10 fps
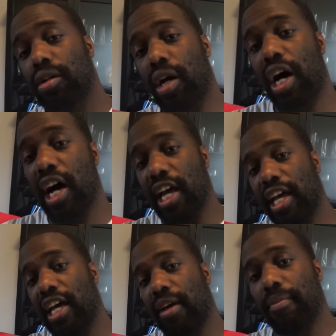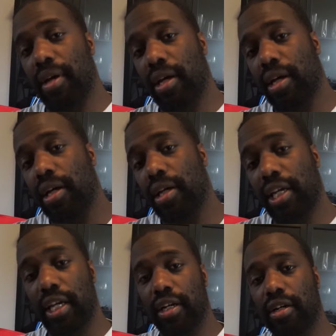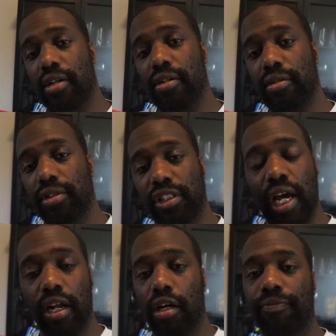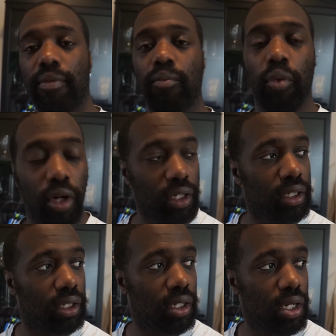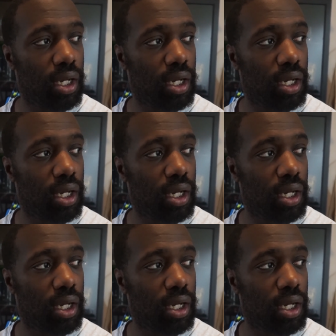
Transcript: I am here, just got home from work.